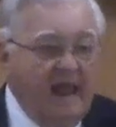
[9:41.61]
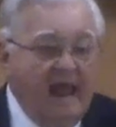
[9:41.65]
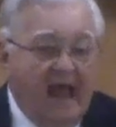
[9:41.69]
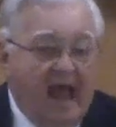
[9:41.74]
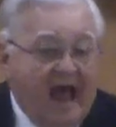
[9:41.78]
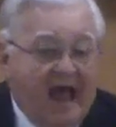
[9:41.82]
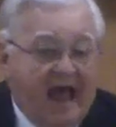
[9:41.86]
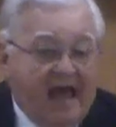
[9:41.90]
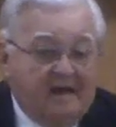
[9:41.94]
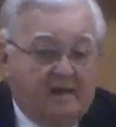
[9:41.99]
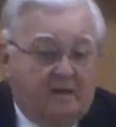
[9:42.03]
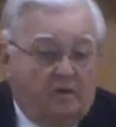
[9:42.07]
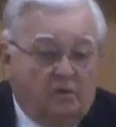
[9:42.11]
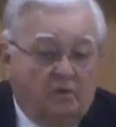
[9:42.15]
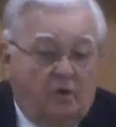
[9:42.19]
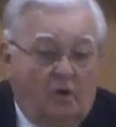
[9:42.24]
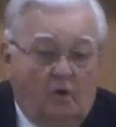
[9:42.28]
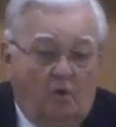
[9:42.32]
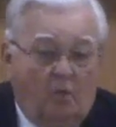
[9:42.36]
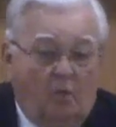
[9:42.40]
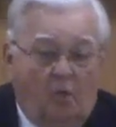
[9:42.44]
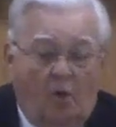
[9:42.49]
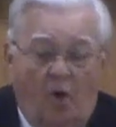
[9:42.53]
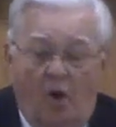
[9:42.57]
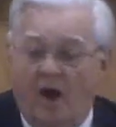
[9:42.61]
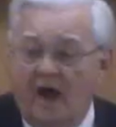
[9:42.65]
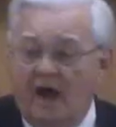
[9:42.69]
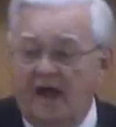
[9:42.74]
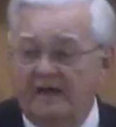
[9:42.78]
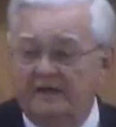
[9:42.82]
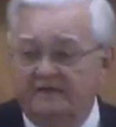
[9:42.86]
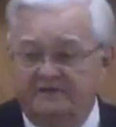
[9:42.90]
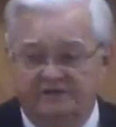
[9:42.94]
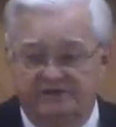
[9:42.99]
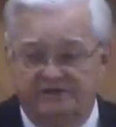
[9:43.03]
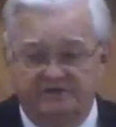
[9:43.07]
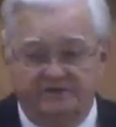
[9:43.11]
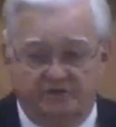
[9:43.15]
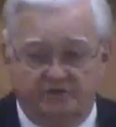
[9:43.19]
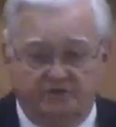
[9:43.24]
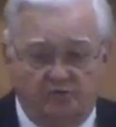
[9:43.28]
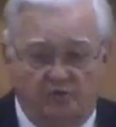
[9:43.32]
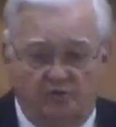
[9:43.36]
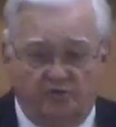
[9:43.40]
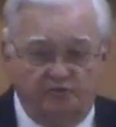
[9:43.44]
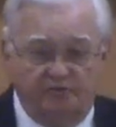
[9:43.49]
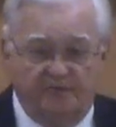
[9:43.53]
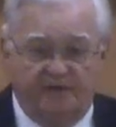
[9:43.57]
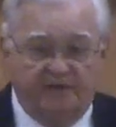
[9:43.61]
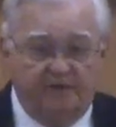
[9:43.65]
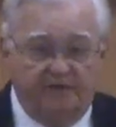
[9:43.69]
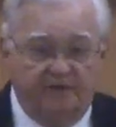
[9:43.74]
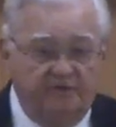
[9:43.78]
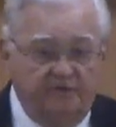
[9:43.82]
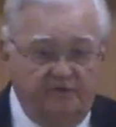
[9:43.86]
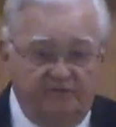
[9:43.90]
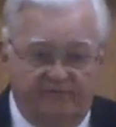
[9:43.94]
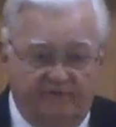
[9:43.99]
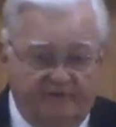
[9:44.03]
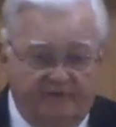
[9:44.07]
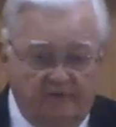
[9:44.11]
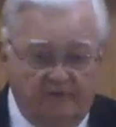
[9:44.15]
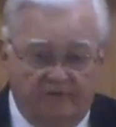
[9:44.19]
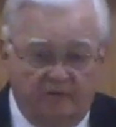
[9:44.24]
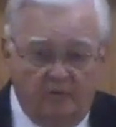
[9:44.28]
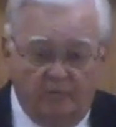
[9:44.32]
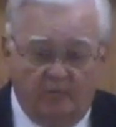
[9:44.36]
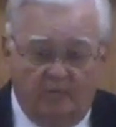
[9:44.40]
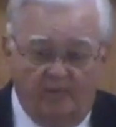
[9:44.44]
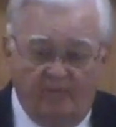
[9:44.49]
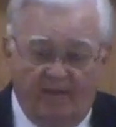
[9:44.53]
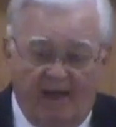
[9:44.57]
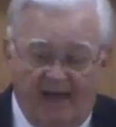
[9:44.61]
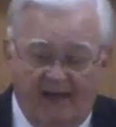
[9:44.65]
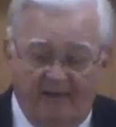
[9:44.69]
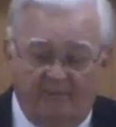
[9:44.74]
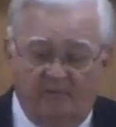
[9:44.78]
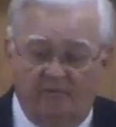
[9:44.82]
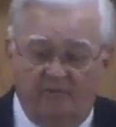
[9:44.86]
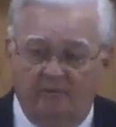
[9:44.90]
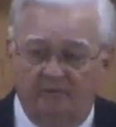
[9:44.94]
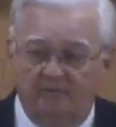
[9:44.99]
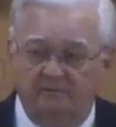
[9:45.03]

I don't know what Jesus wants me to do if I don't know my Bible.